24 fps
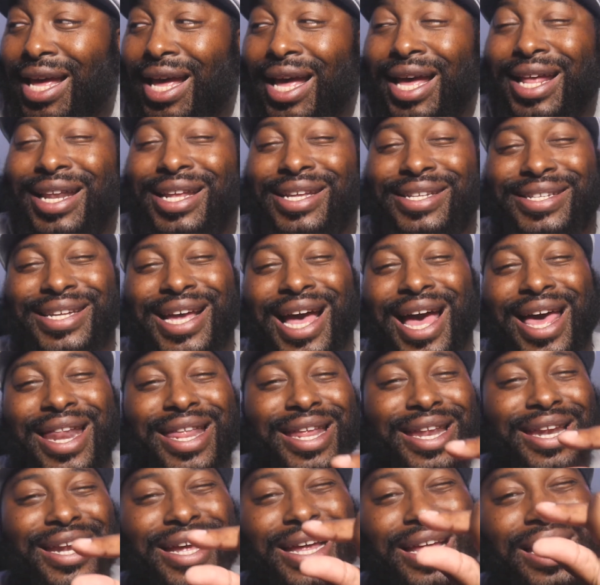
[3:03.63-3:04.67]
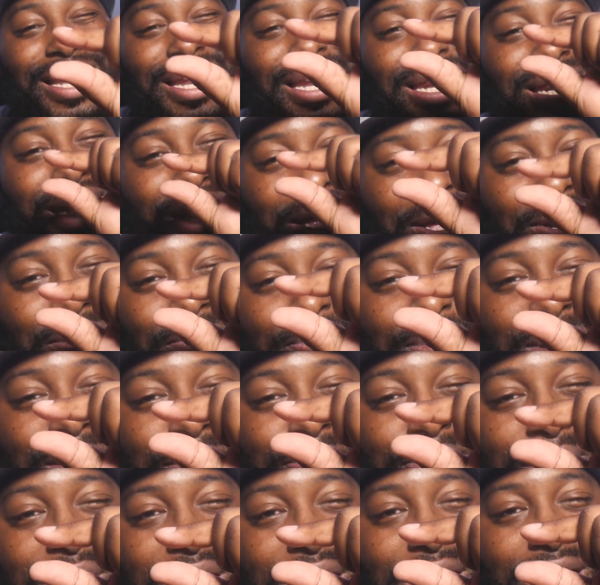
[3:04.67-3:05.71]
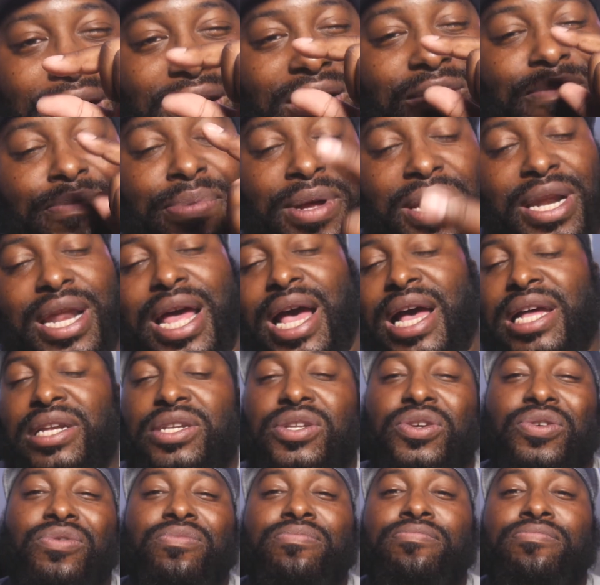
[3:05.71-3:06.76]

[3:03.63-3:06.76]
And it's gotten a little bit better, but not too